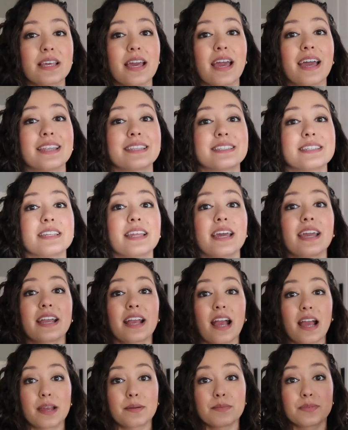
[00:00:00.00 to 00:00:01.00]
and
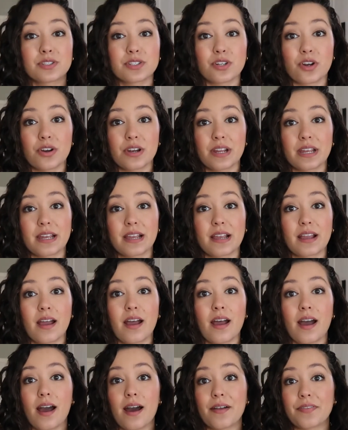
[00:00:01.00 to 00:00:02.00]
today I am starting
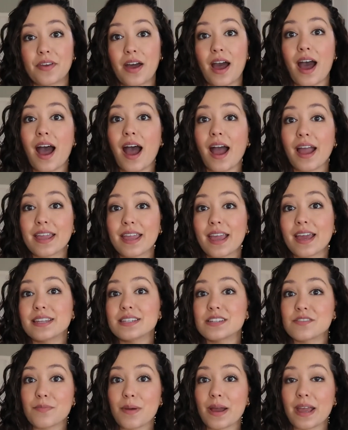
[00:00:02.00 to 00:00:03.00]
at the high
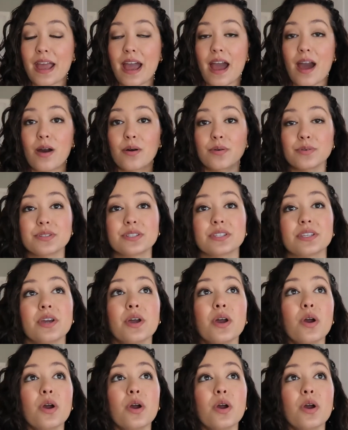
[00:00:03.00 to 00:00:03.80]
end of my house